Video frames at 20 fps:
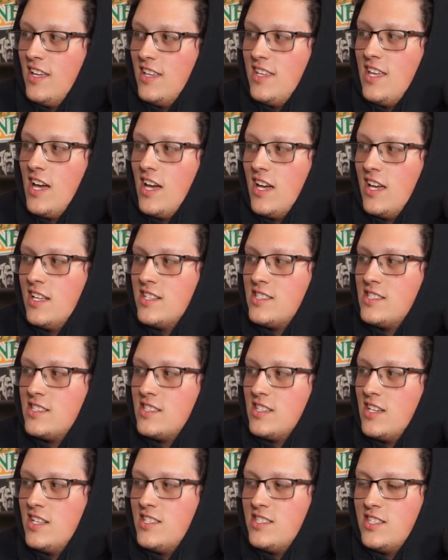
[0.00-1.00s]
Yeah,
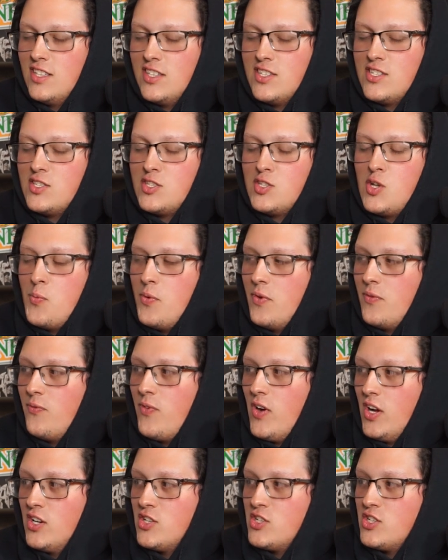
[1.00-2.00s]
it's the stupid
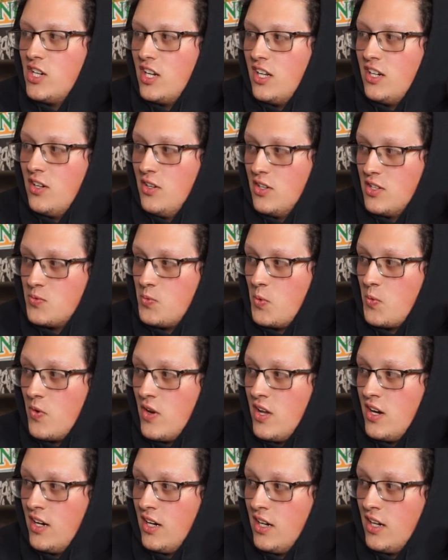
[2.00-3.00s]
fucking shit I notice while we're
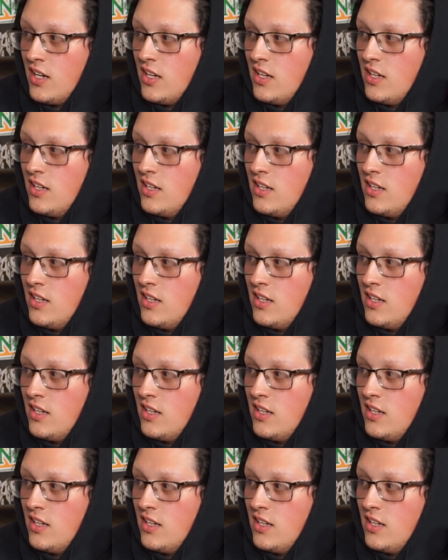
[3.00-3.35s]
editing.